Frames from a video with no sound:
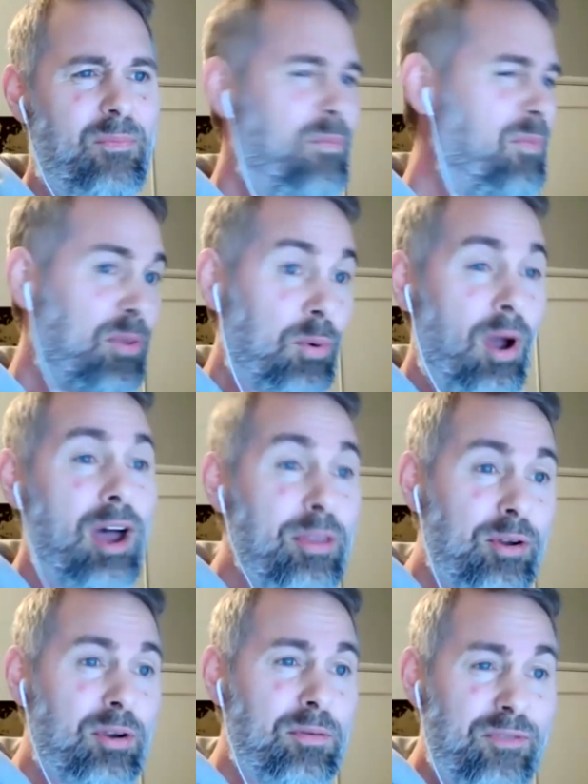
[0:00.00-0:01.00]
through
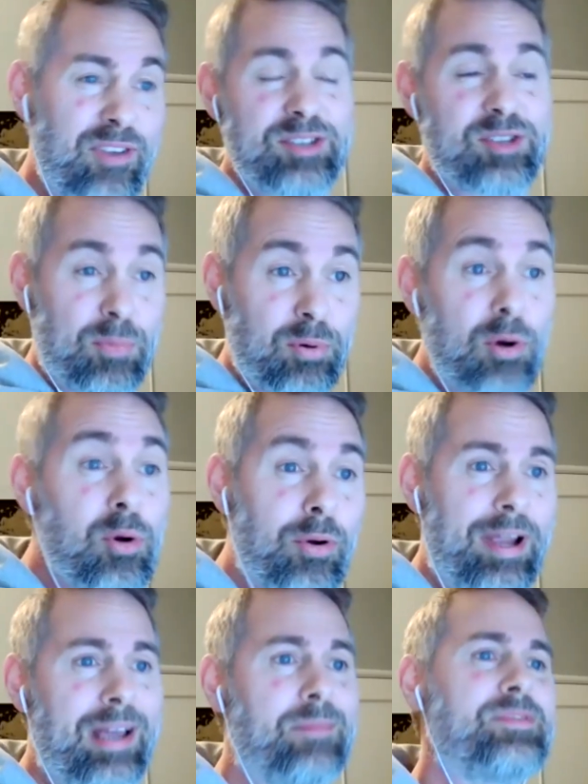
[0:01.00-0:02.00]
other visa
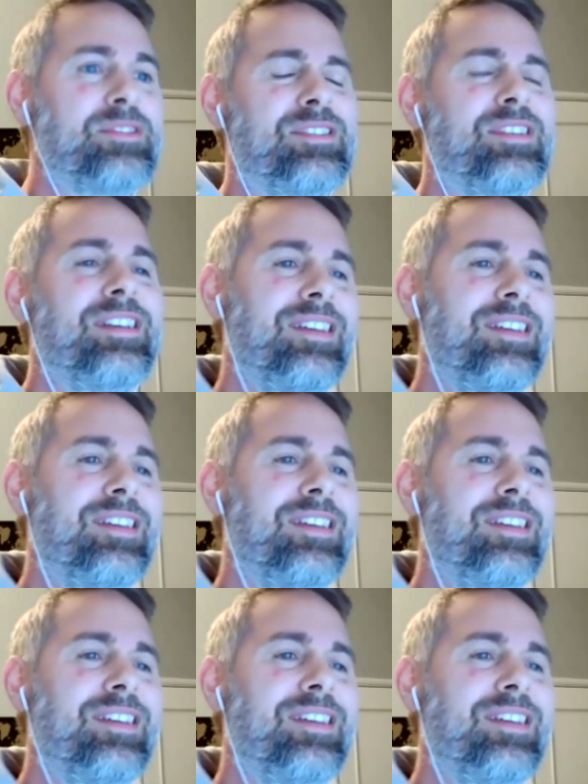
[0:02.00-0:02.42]
programs,